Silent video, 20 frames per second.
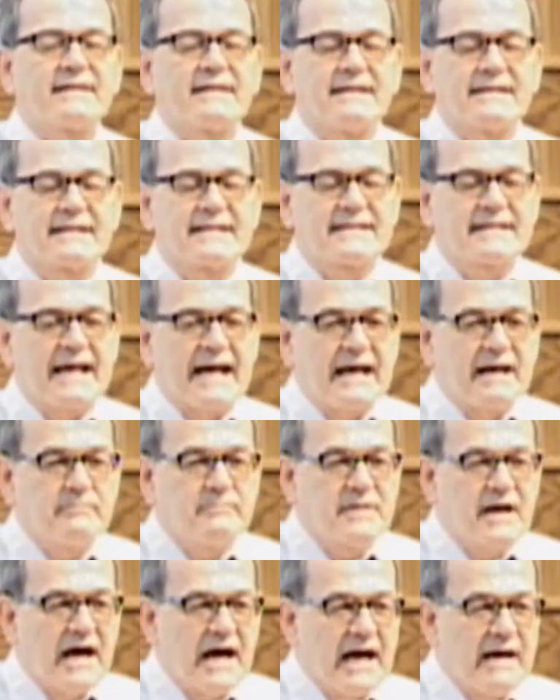at the
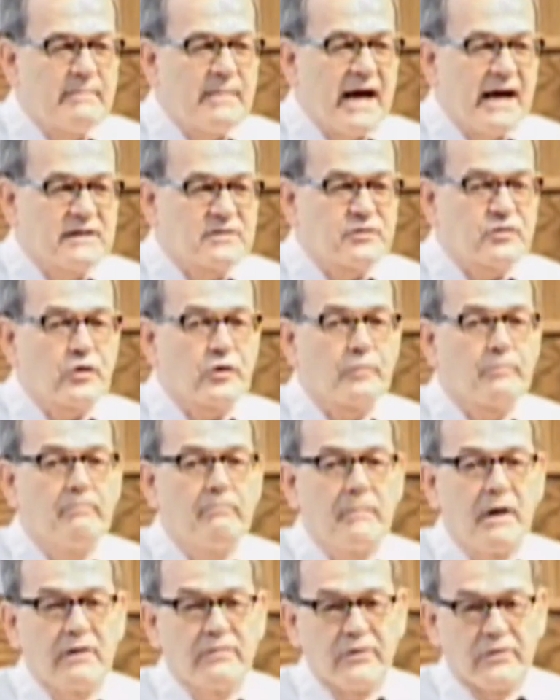same time as
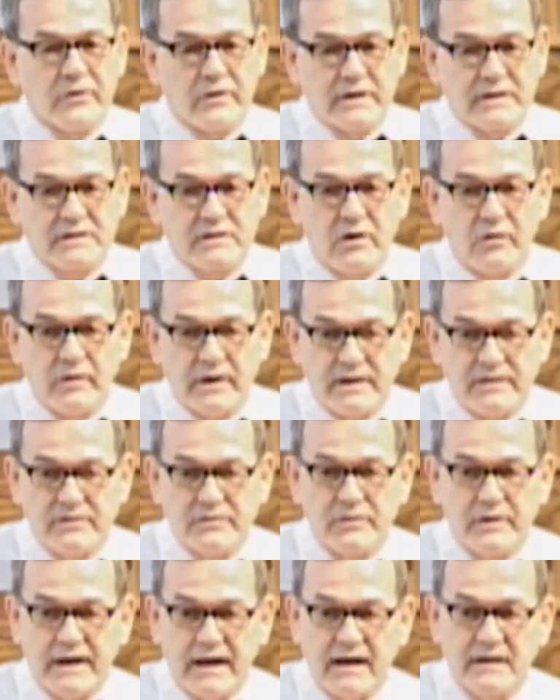her mother is
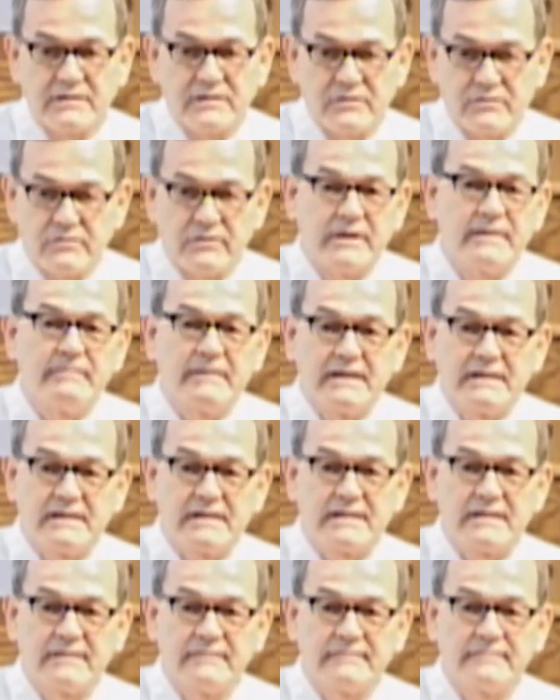going through cancer
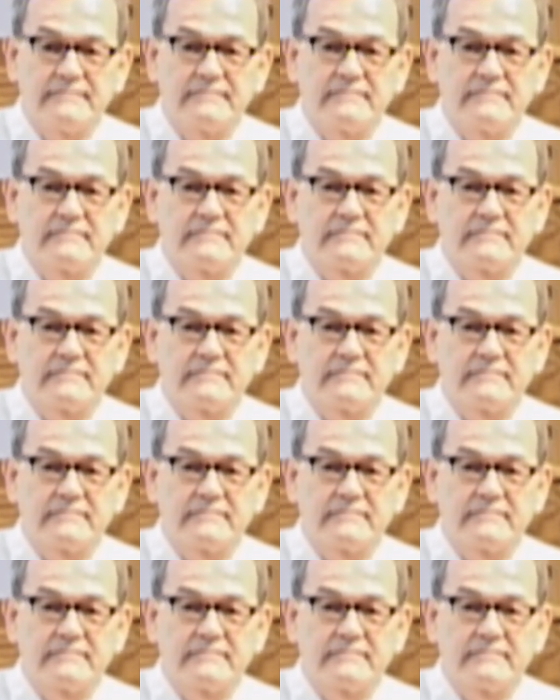treatments.